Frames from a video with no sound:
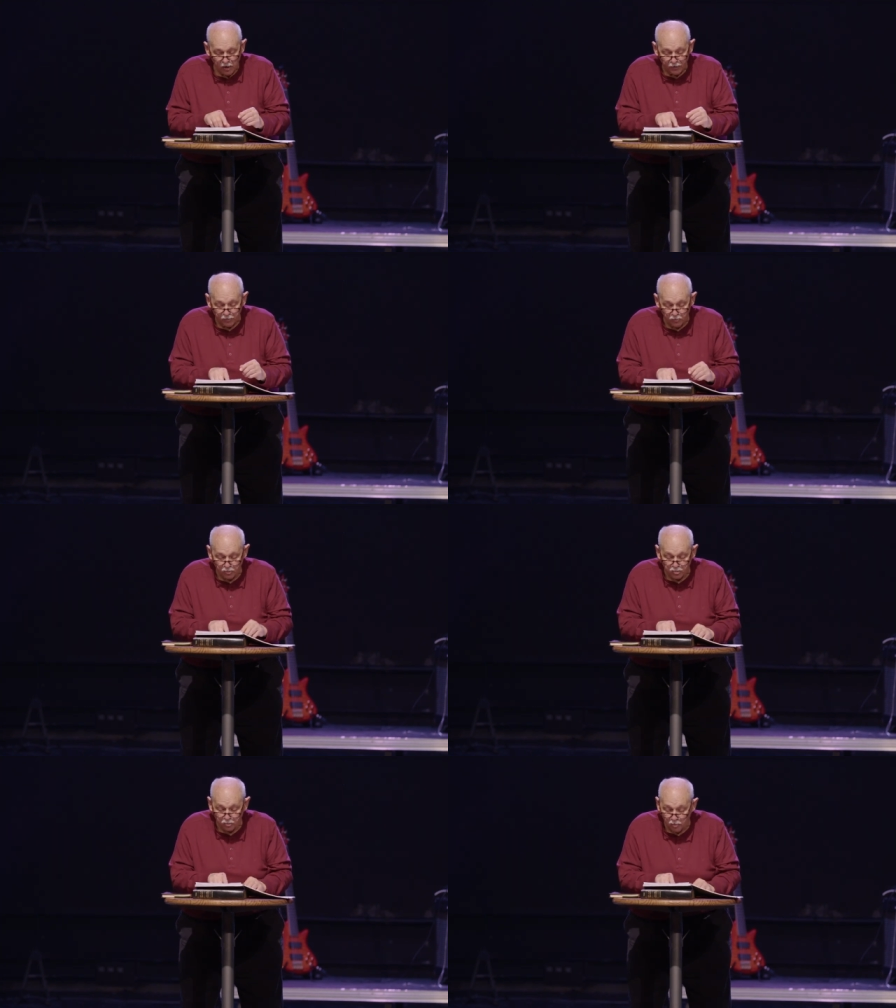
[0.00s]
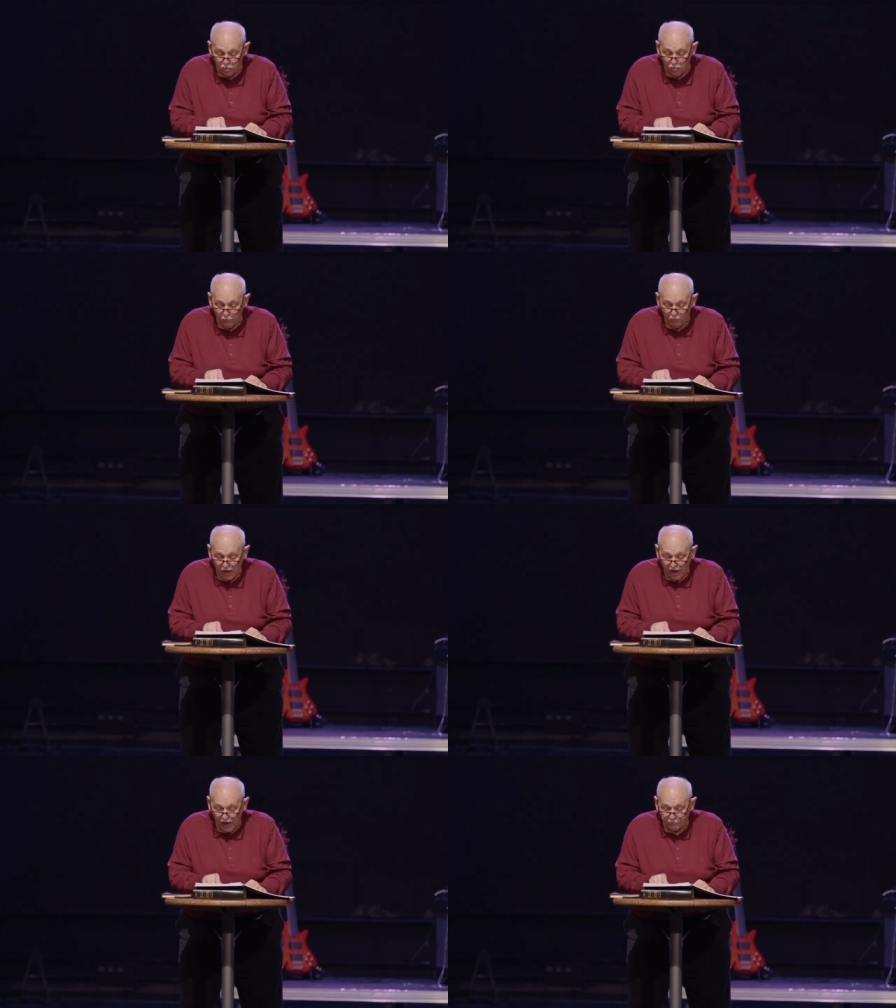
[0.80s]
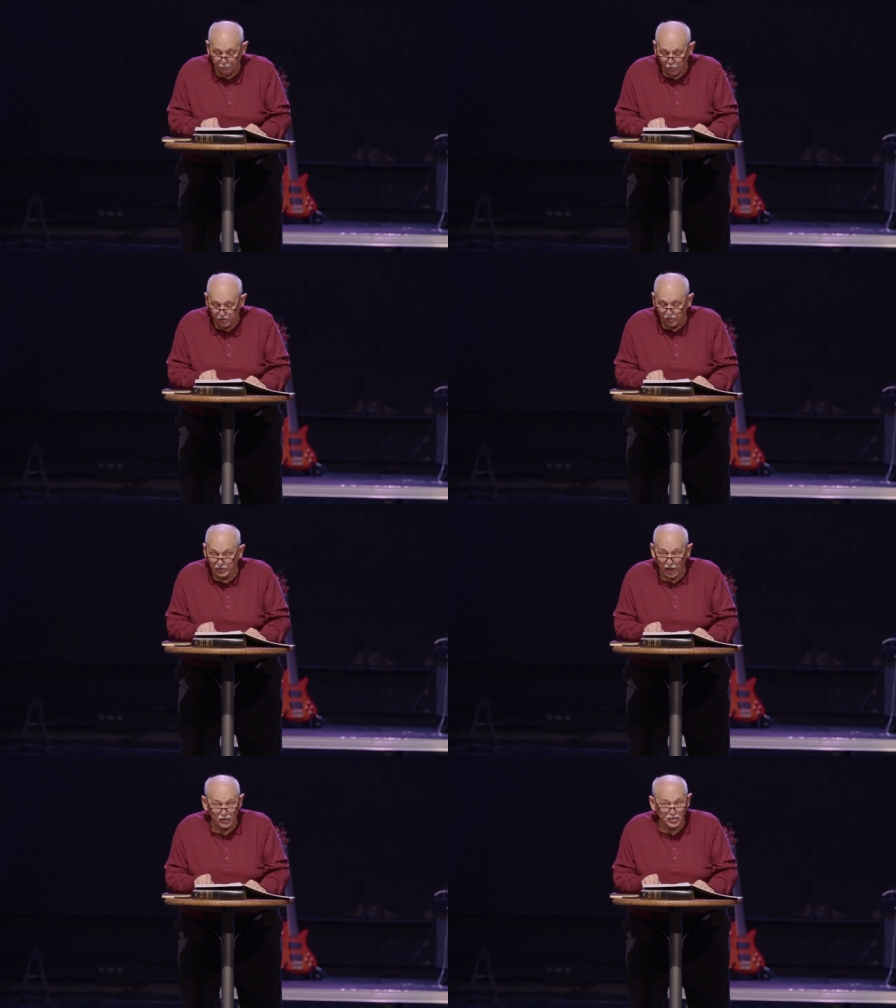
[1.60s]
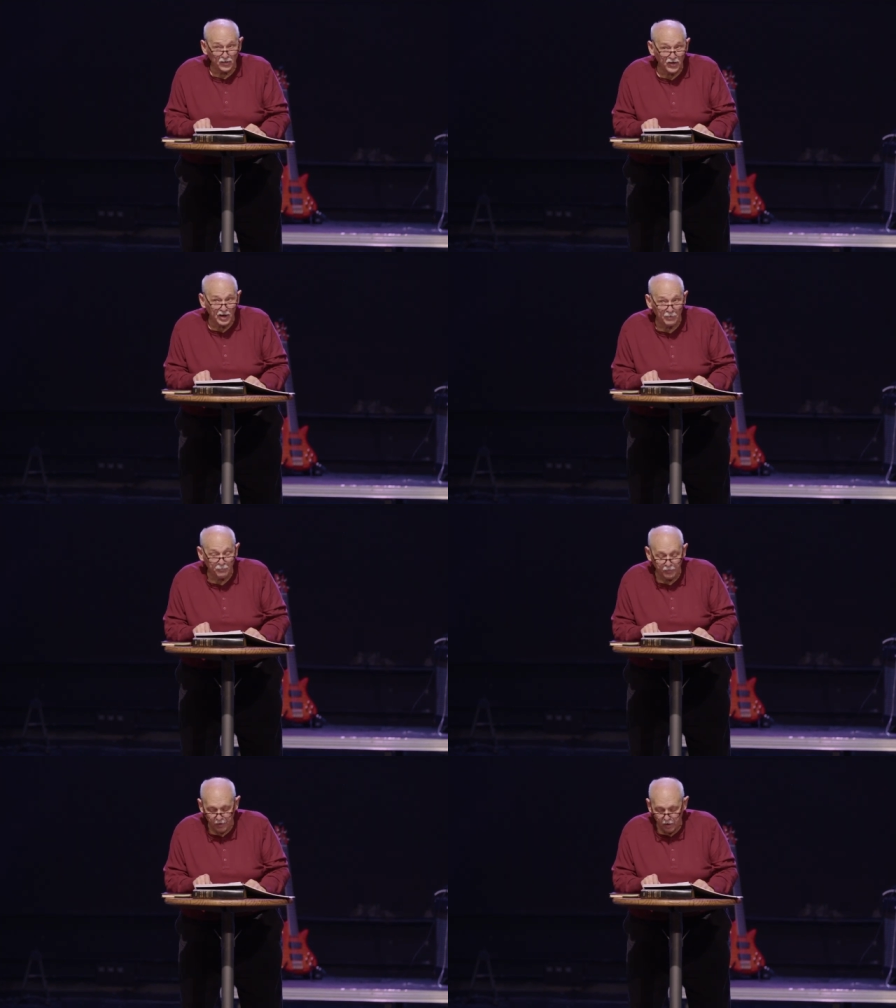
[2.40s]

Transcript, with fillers: through true and personal knowledge of him